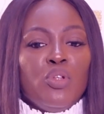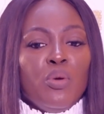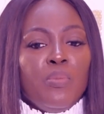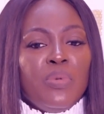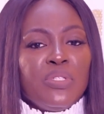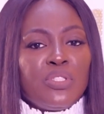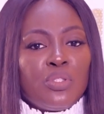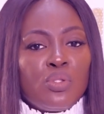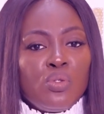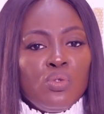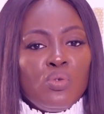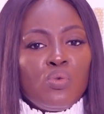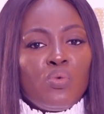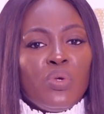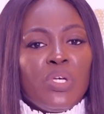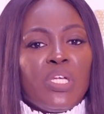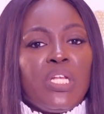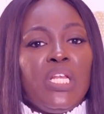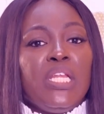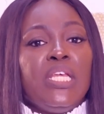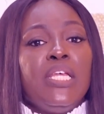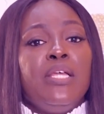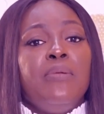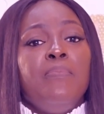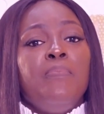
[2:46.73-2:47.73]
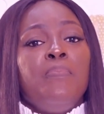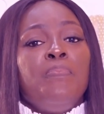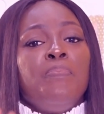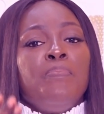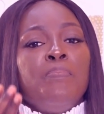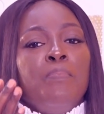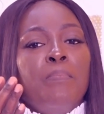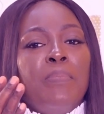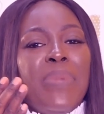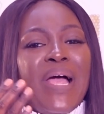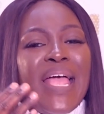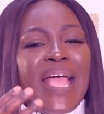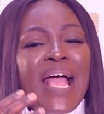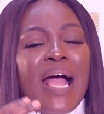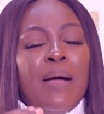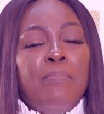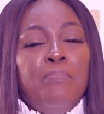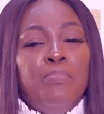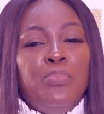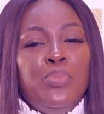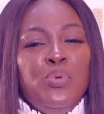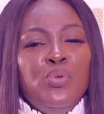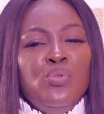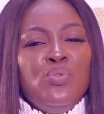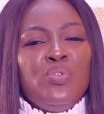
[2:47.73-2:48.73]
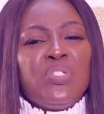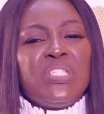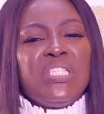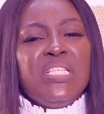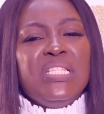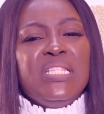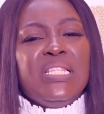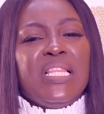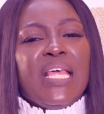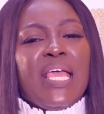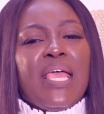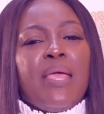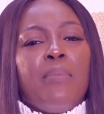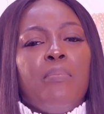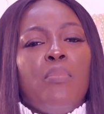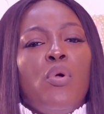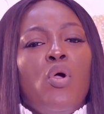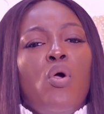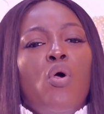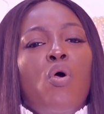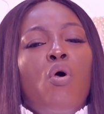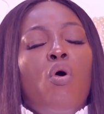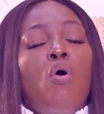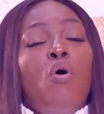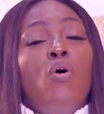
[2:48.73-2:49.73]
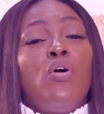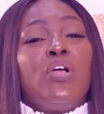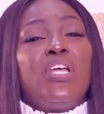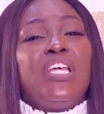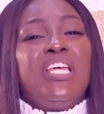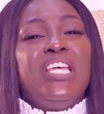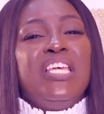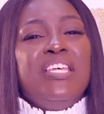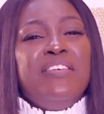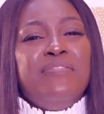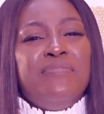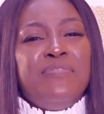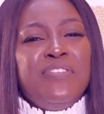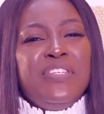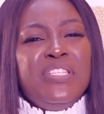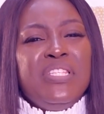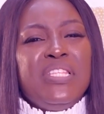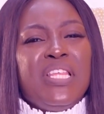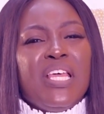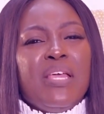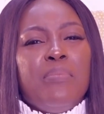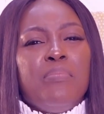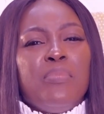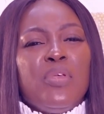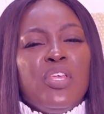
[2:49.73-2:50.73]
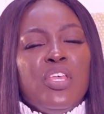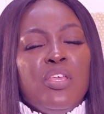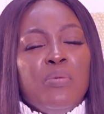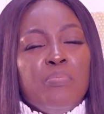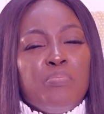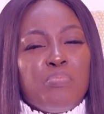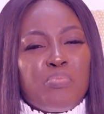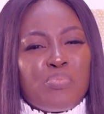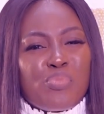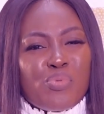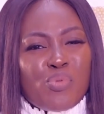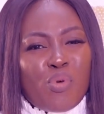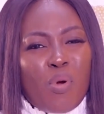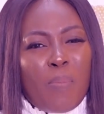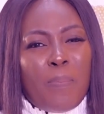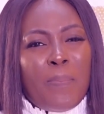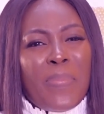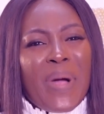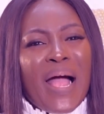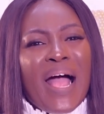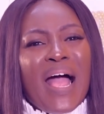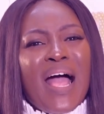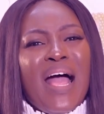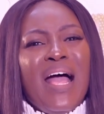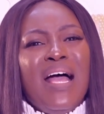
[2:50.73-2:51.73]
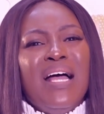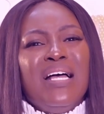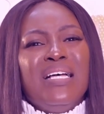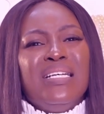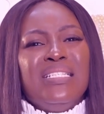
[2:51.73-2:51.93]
Number two, quickly, by abusing them or giving them improper